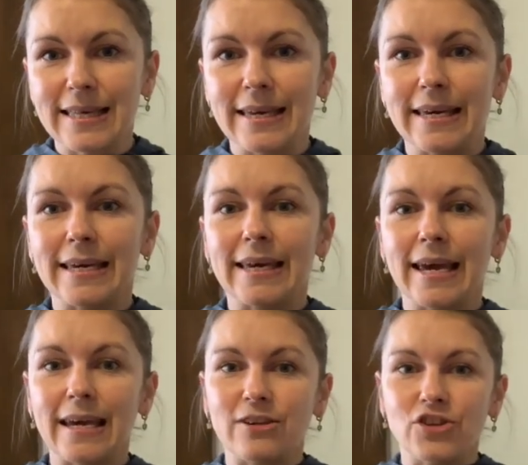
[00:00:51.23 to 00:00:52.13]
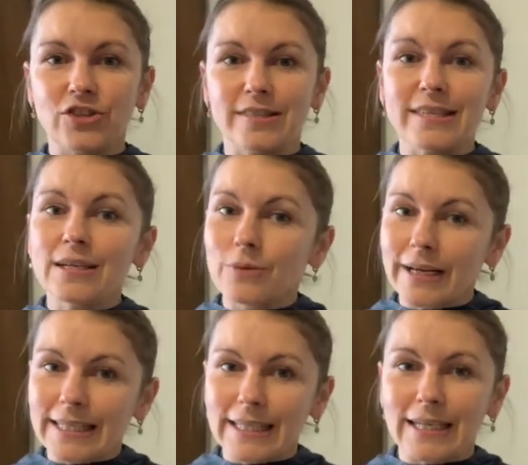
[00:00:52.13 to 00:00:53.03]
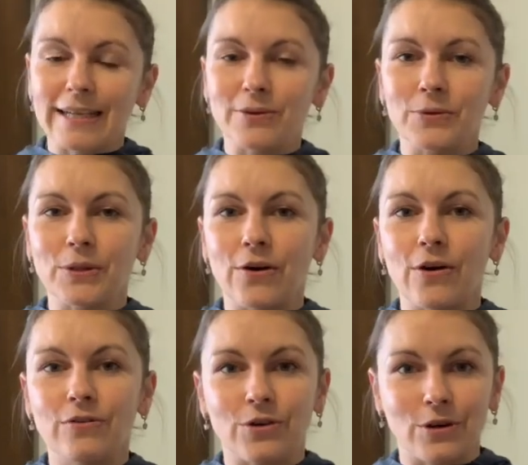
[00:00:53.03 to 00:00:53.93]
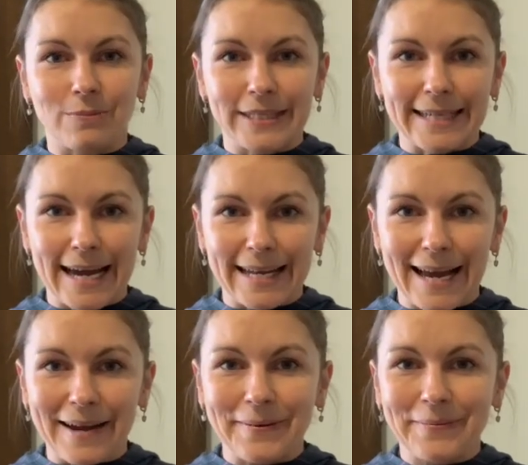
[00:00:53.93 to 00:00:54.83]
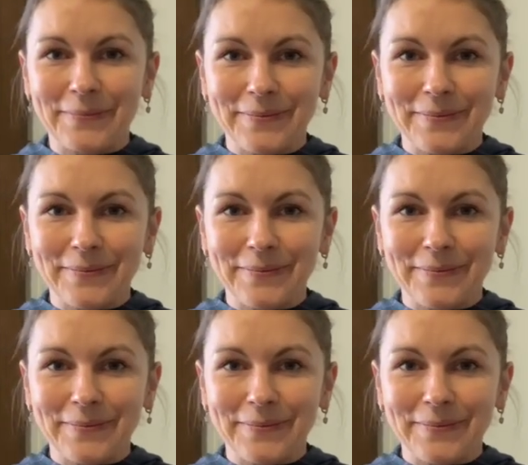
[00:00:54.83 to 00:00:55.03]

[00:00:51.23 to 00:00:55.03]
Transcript: the aged Tiguanyin oolong from China.